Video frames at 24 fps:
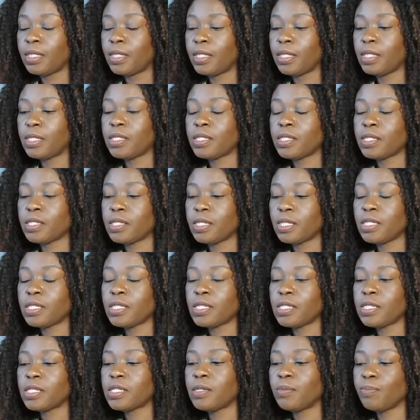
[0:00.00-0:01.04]

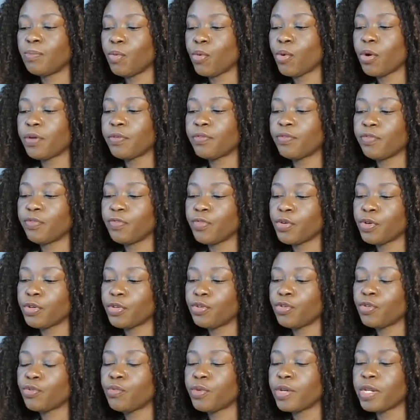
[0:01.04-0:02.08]
this is important for
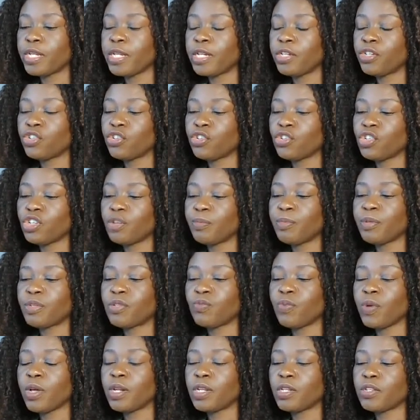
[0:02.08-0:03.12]
your relationship
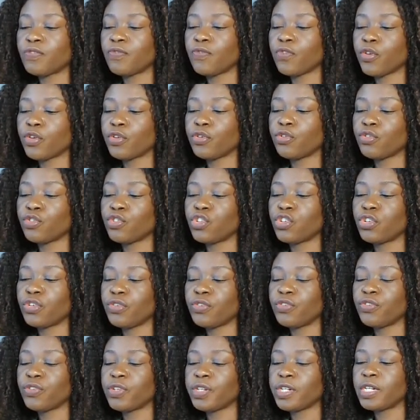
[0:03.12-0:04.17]
as well as for your
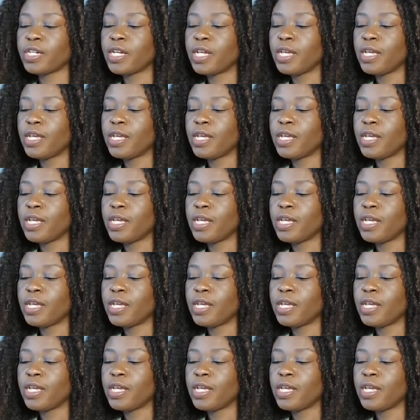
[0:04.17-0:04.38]
children.